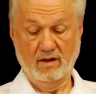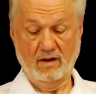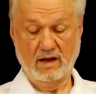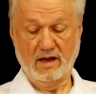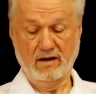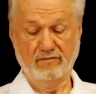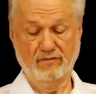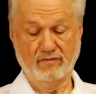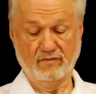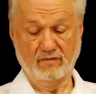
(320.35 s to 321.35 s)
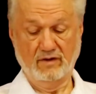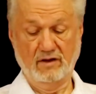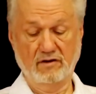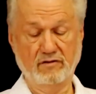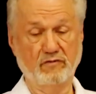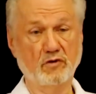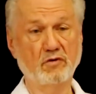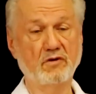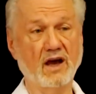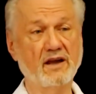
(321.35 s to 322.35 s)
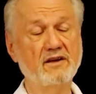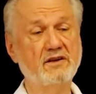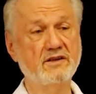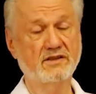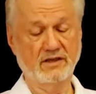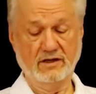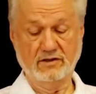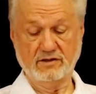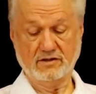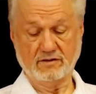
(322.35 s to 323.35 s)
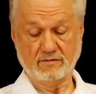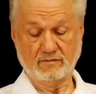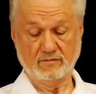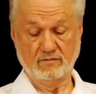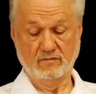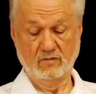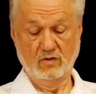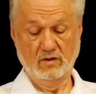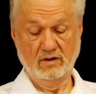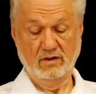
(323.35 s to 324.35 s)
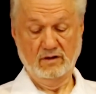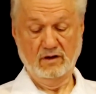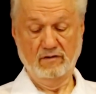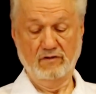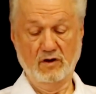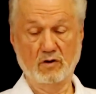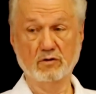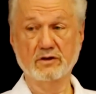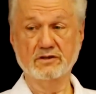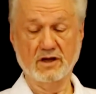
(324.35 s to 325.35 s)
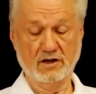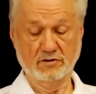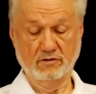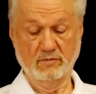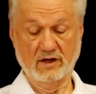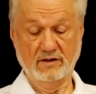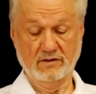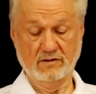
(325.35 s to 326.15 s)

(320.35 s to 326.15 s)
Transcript: I have interviewed 96 of the oldest ashramites.